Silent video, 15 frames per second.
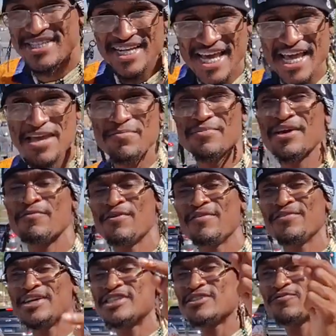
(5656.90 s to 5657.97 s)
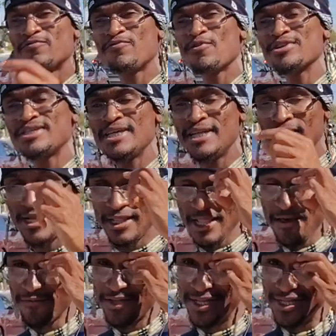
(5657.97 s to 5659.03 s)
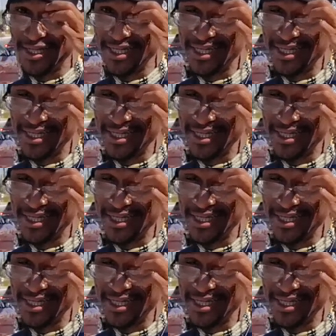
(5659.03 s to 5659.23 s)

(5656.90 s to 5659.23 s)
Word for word: his name in Revelation 14 and 11,